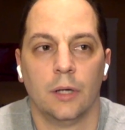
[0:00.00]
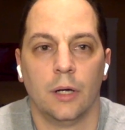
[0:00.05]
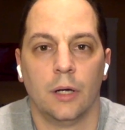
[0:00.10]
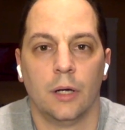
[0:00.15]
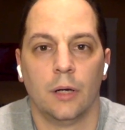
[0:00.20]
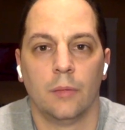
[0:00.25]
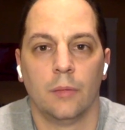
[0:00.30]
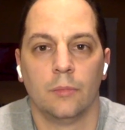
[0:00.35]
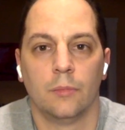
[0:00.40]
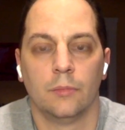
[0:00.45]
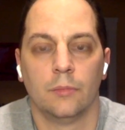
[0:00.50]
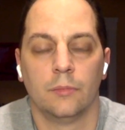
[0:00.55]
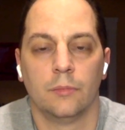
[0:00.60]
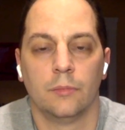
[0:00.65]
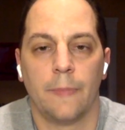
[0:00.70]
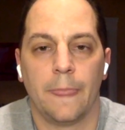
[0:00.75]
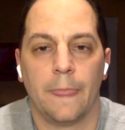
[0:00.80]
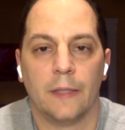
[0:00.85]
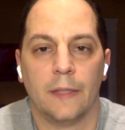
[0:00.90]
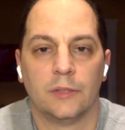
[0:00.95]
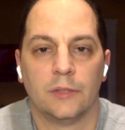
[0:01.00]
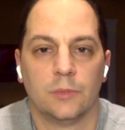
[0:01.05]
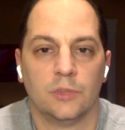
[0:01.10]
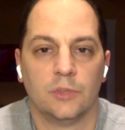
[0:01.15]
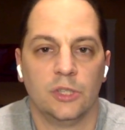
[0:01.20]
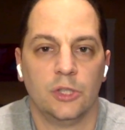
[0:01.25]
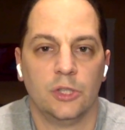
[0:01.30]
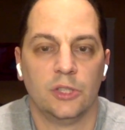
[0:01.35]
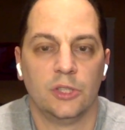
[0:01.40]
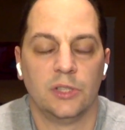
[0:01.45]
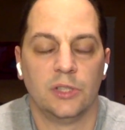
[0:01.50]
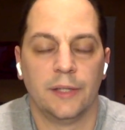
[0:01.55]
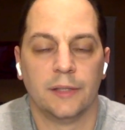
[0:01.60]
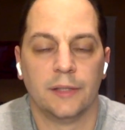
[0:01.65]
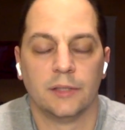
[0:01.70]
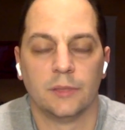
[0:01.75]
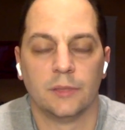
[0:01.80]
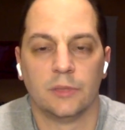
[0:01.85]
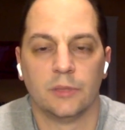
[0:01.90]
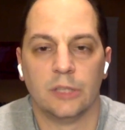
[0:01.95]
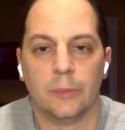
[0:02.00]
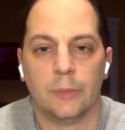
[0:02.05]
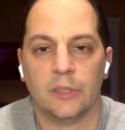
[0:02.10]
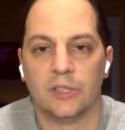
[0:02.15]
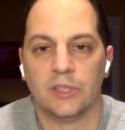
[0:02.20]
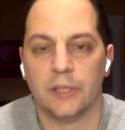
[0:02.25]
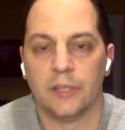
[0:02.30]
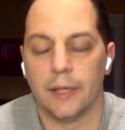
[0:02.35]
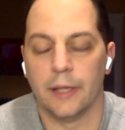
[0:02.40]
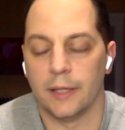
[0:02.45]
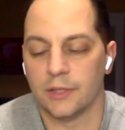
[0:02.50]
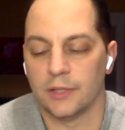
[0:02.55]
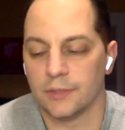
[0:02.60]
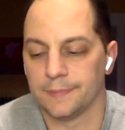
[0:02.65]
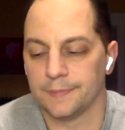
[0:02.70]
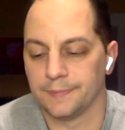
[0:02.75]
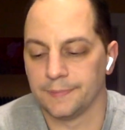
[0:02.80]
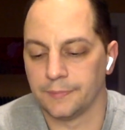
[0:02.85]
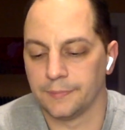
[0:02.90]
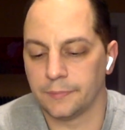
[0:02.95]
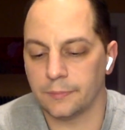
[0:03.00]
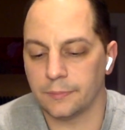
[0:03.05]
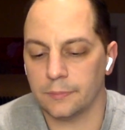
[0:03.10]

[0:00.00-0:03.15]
some CGC and some CBCS,